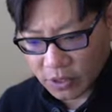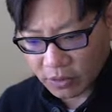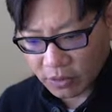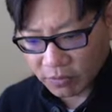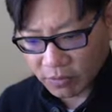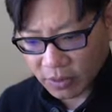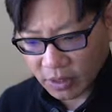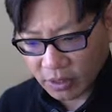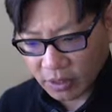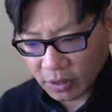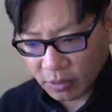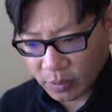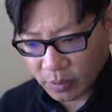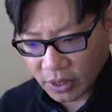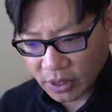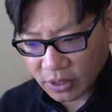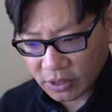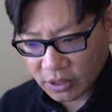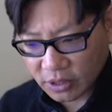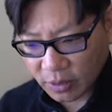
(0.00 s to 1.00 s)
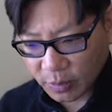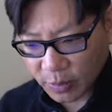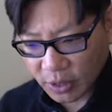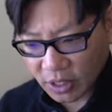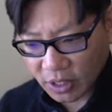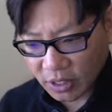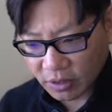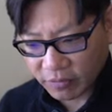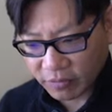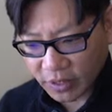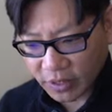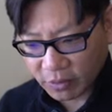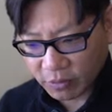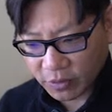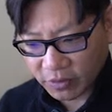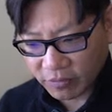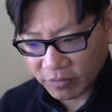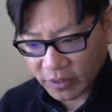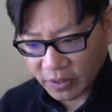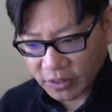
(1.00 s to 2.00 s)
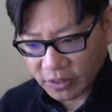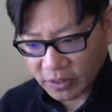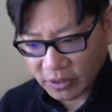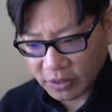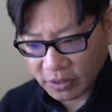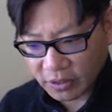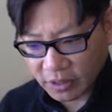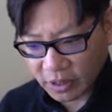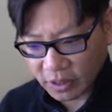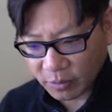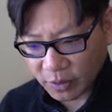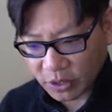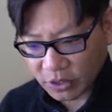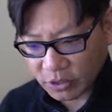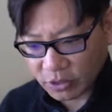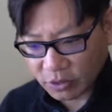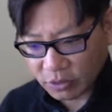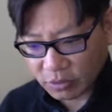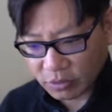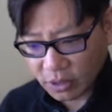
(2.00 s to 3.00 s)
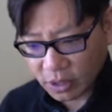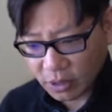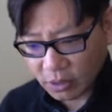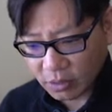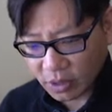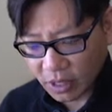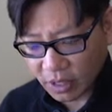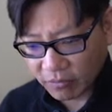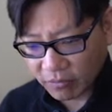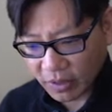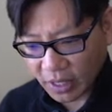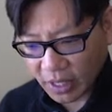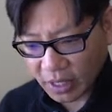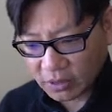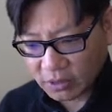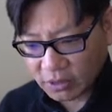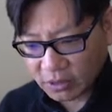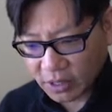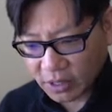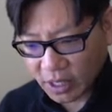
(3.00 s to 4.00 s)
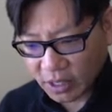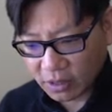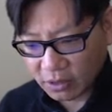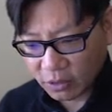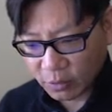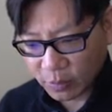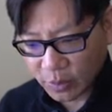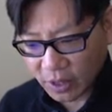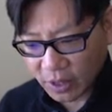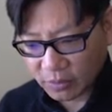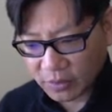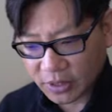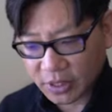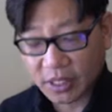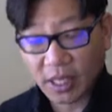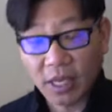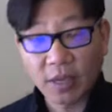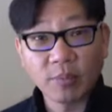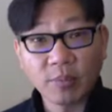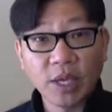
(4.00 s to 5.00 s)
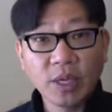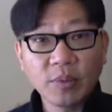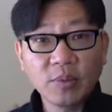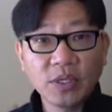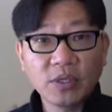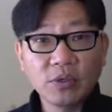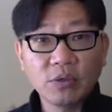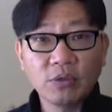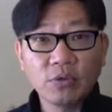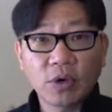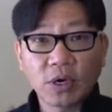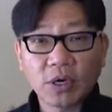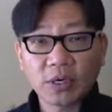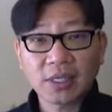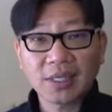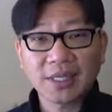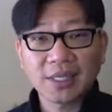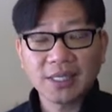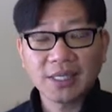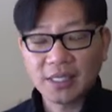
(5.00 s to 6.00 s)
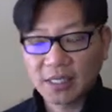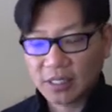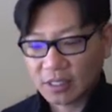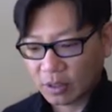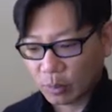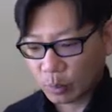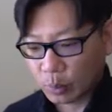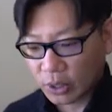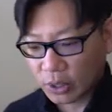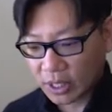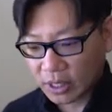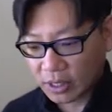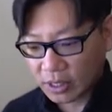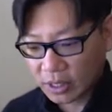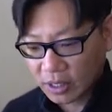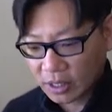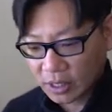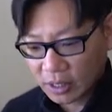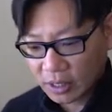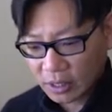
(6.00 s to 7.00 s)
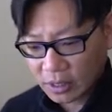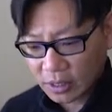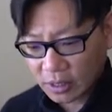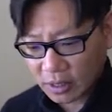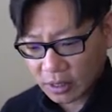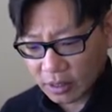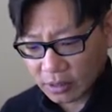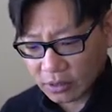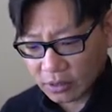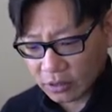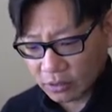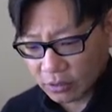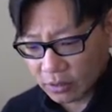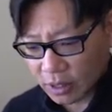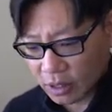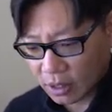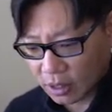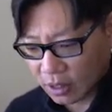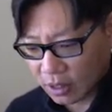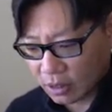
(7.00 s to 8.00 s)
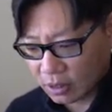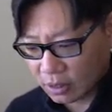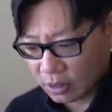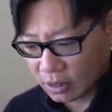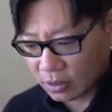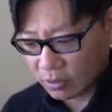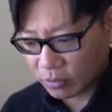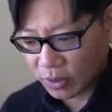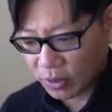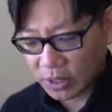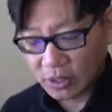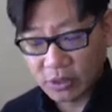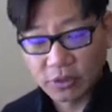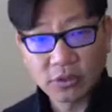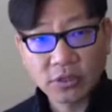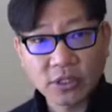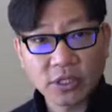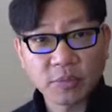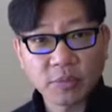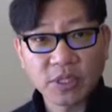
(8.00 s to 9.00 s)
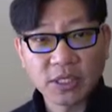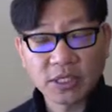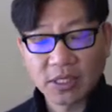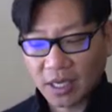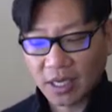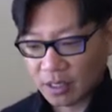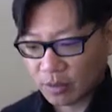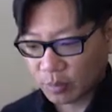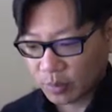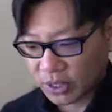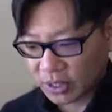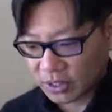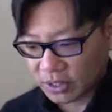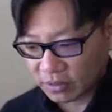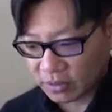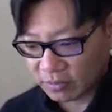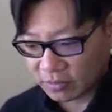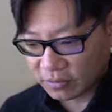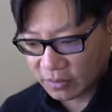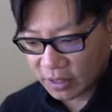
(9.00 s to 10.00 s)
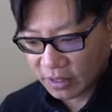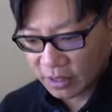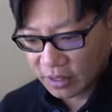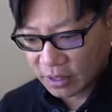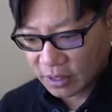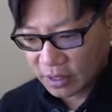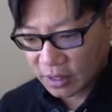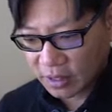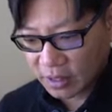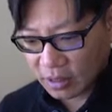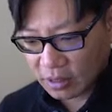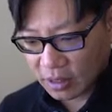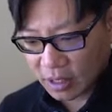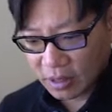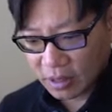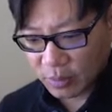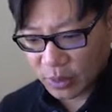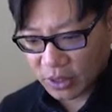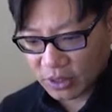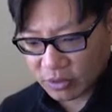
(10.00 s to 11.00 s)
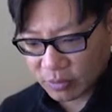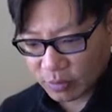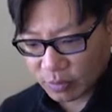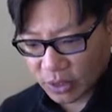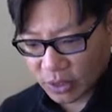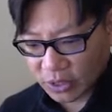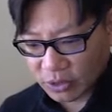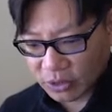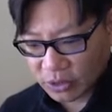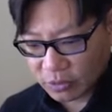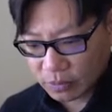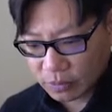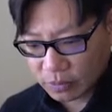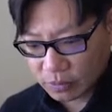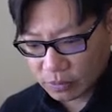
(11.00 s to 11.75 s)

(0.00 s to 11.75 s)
Teflon on the blade is coming off. Anyone facing the same issue? No, I have actually had no problems like that. Maybe you are cleaning the bread thing too hard. You want to use something non-abrasive. Non-abrasive brush.